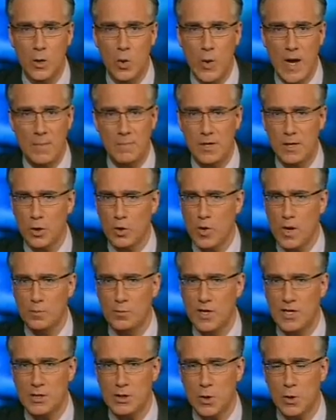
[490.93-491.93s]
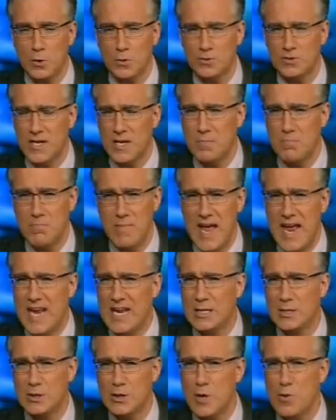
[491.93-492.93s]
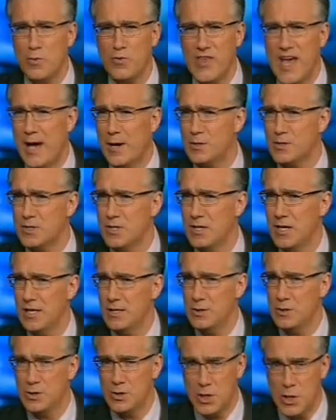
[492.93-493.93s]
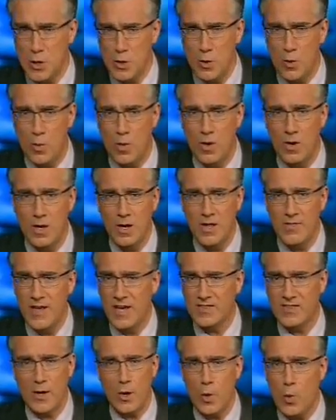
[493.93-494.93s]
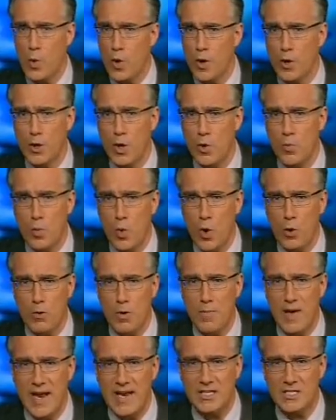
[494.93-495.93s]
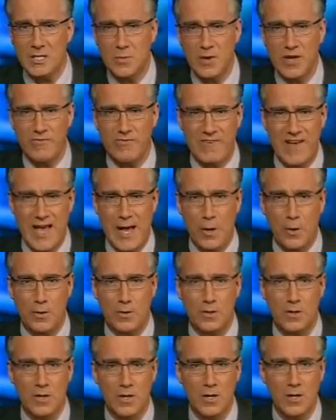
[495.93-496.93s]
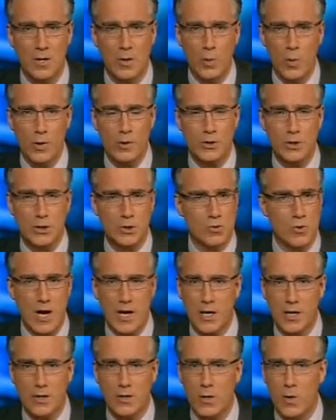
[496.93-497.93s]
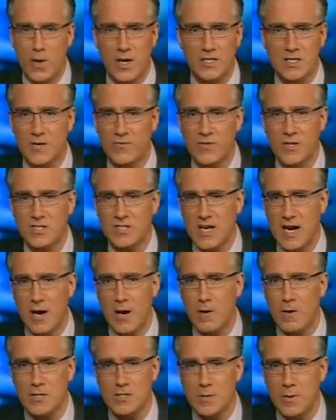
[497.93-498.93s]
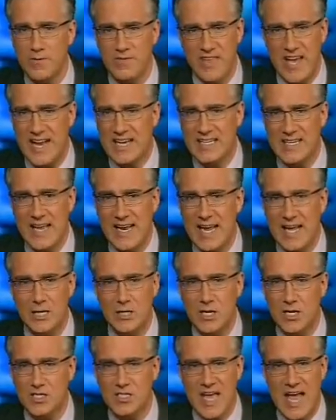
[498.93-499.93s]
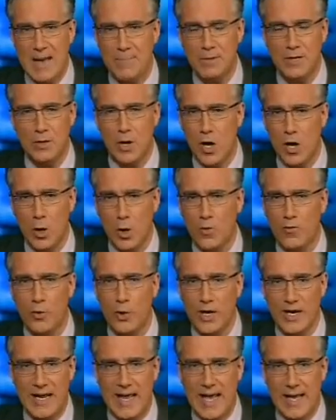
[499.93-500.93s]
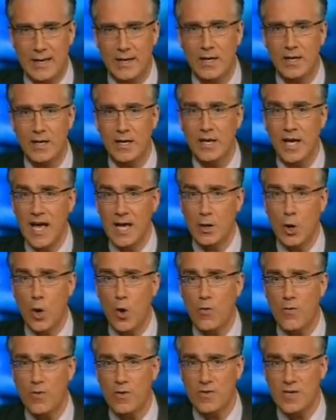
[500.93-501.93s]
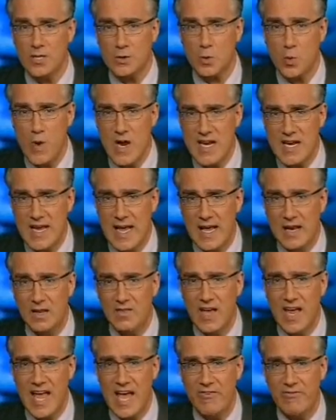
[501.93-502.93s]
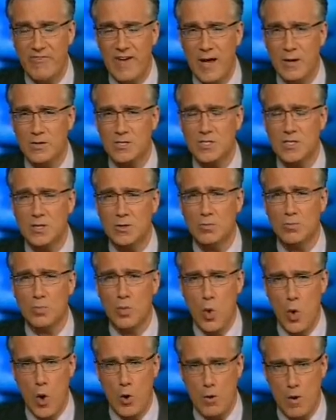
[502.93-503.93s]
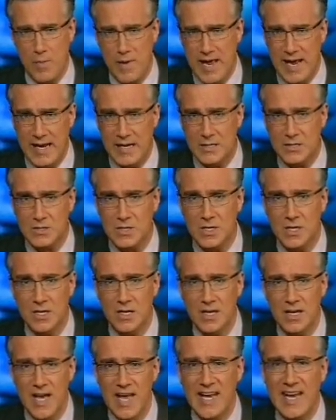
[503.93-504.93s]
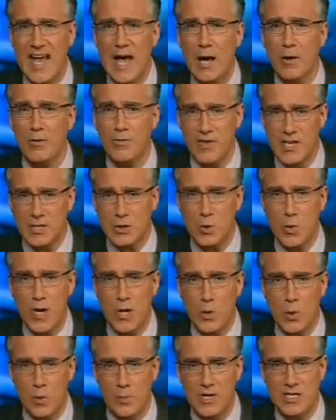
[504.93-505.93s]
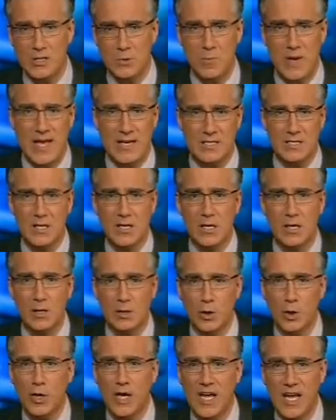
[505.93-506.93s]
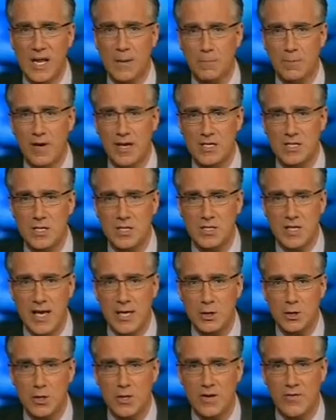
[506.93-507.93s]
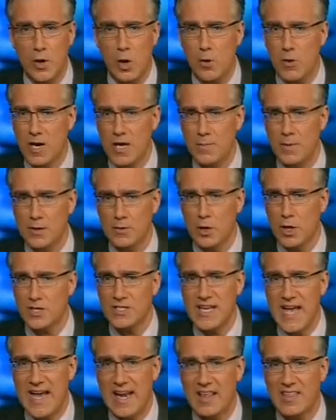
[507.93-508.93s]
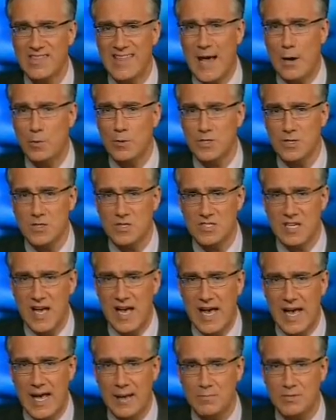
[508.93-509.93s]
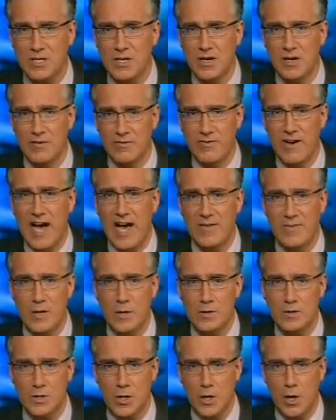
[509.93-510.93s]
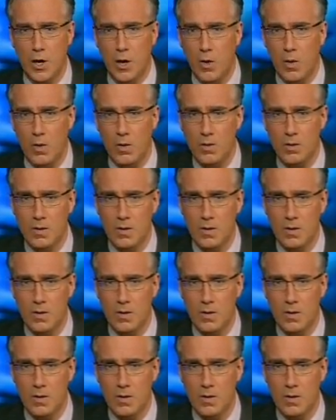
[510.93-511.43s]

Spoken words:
who had been grimly told in May 2002 that there were no more remains to be found, were struck anew as if the terrorism of that day had just happened all over again. And over this weekend, they have found still more remains. And now this week will be spent looking in places that should have already been looked at 1,000 times 5 years ago.